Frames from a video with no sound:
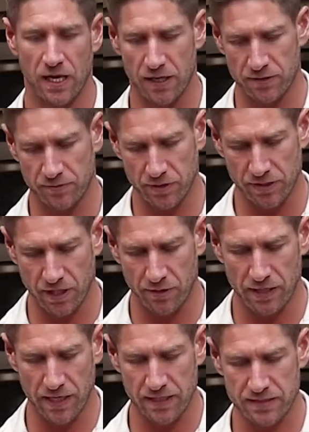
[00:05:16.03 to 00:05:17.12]
and I'm gonna go
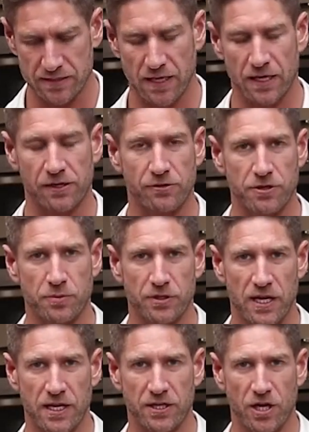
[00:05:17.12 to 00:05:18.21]
ahead and I'm gonna put
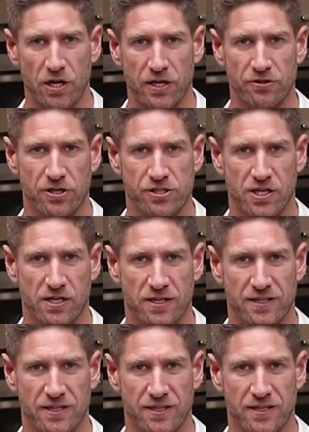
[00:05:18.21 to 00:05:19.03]
that in the garlic crusher.